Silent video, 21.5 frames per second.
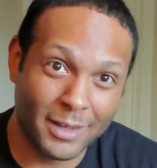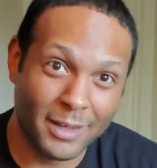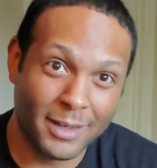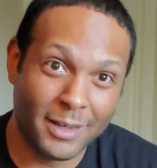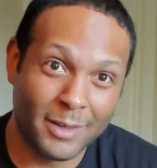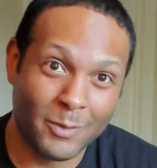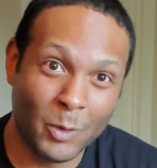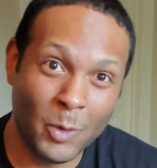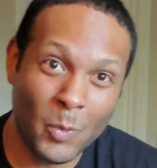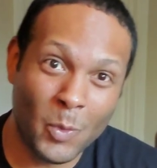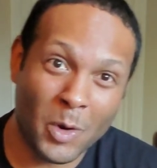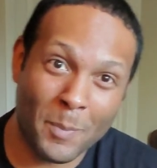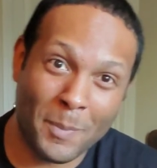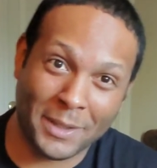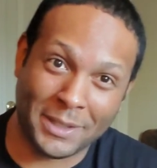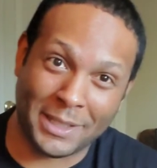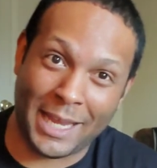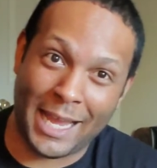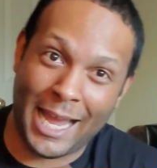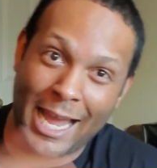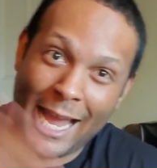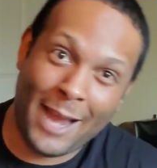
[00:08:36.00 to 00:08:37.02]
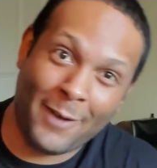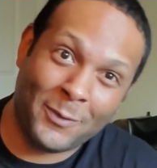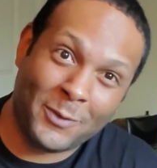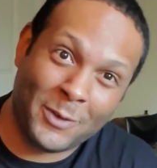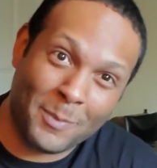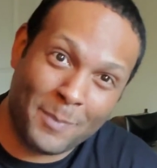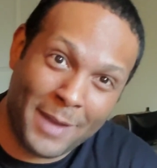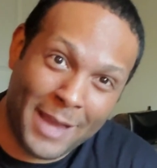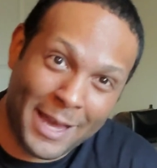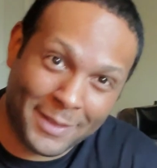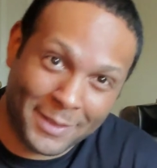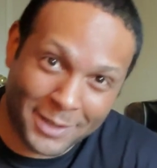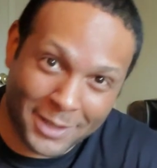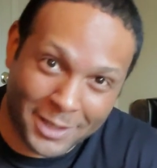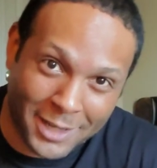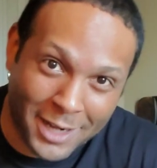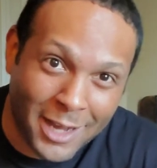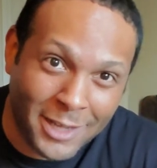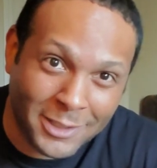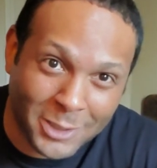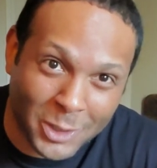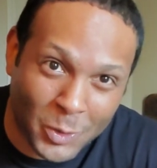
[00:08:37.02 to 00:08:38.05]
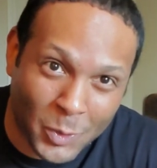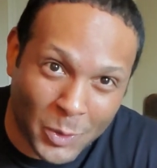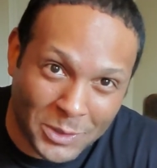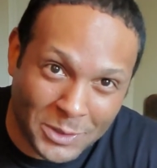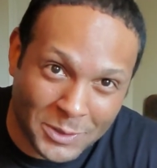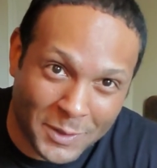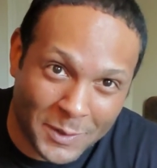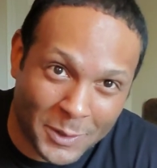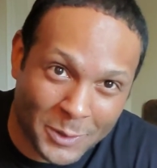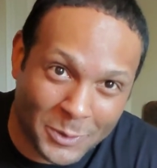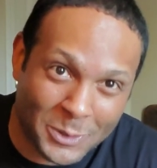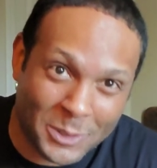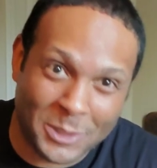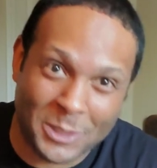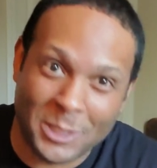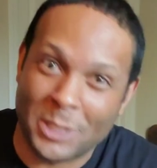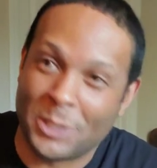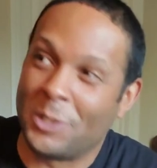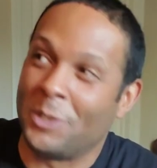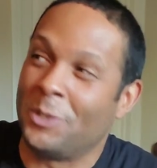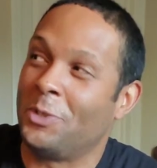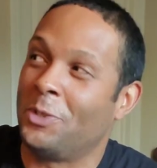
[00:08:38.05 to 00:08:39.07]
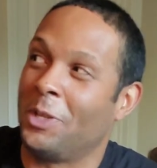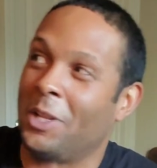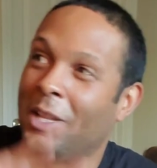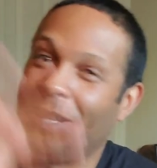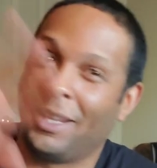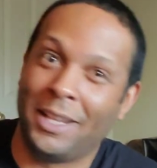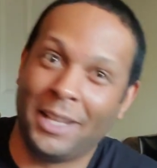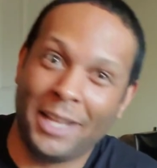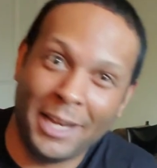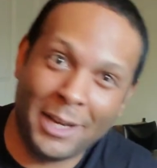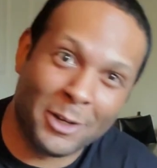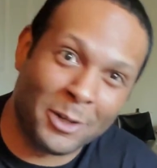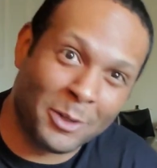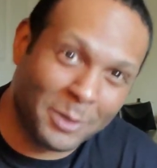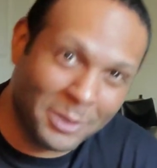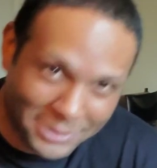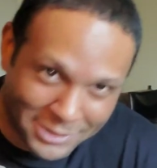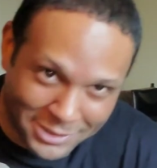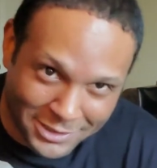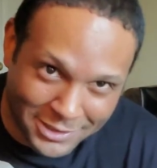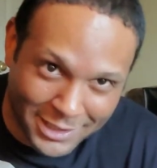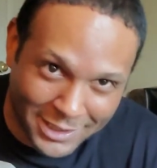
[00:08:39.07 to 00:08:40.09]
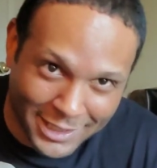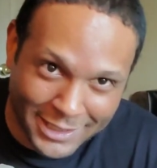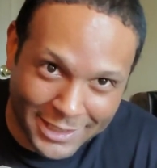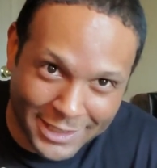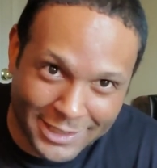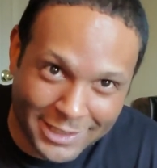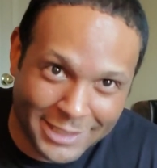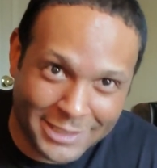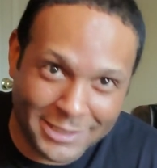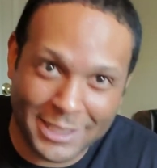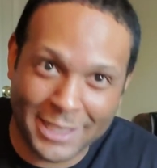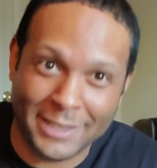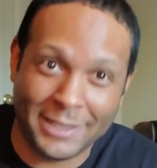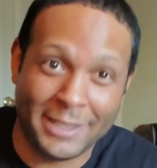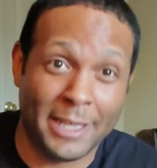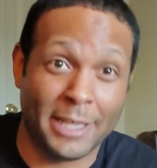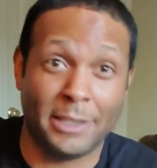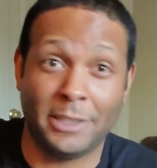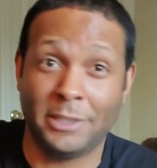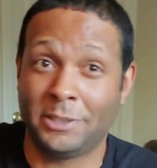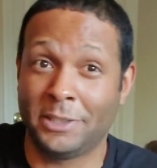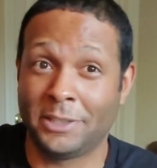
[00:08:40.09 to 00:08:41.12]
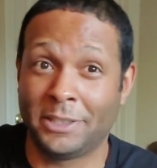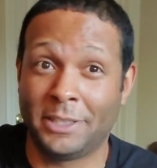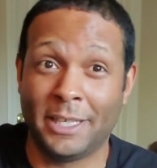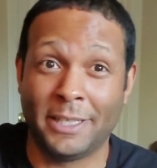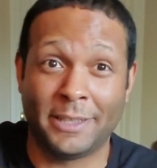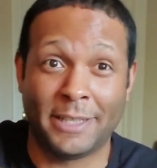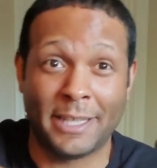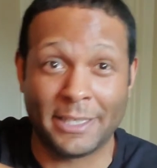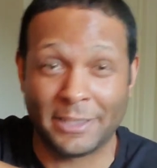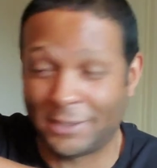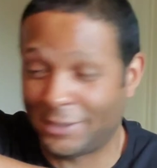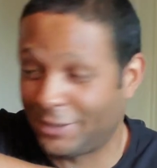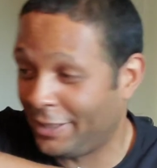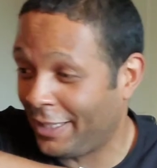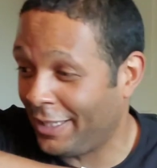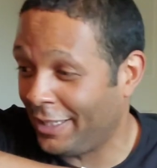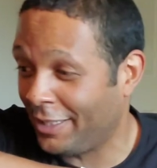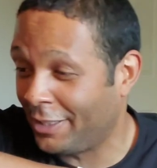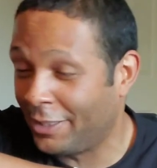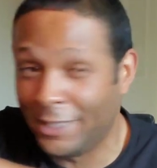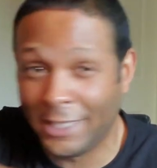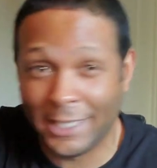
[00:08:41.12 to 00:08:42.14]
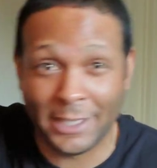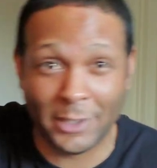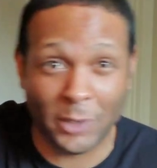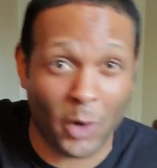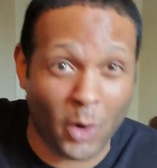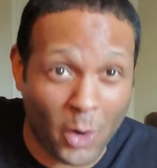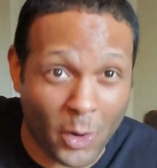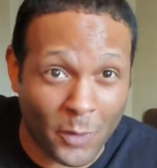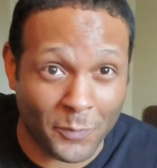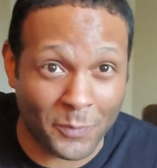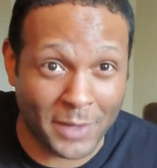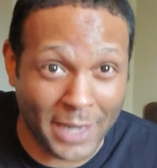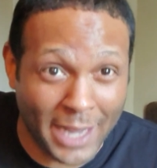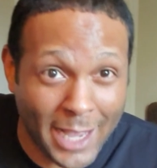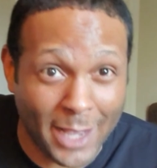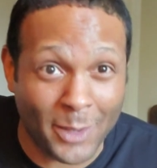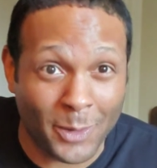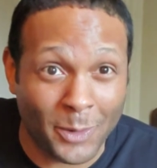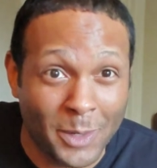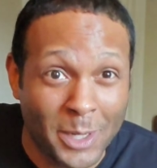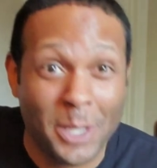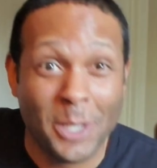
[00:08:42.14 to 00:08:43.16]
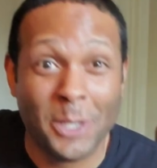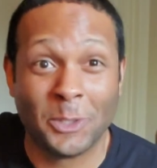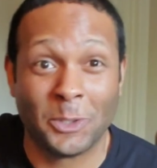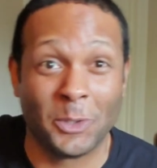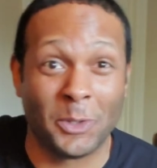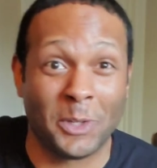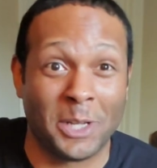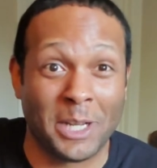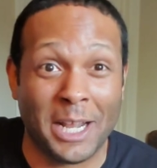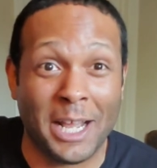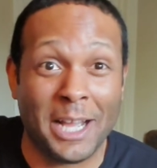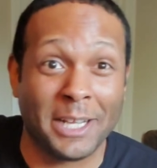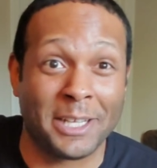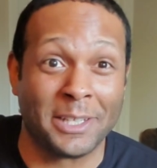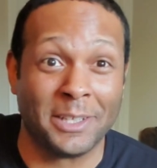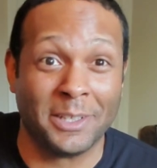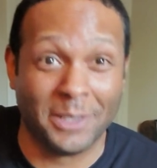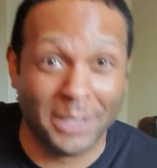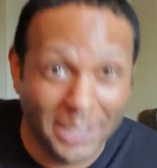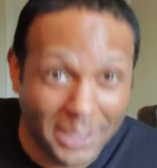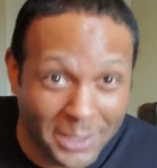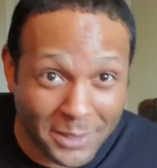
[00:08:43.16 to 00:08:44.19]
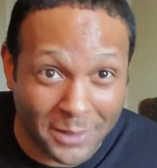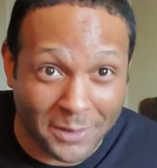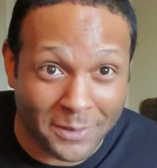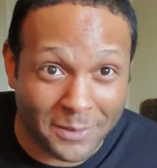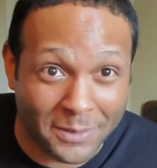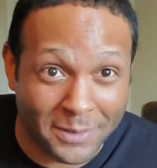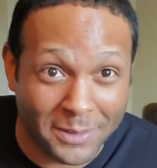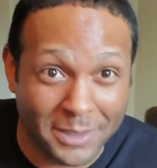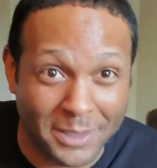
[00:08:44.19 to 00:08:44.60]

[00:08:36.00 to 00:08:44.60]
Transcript: We'll worry about the aftermath and the consequences of those decisions later. Let's just get that slate cleaned off now so that I can live.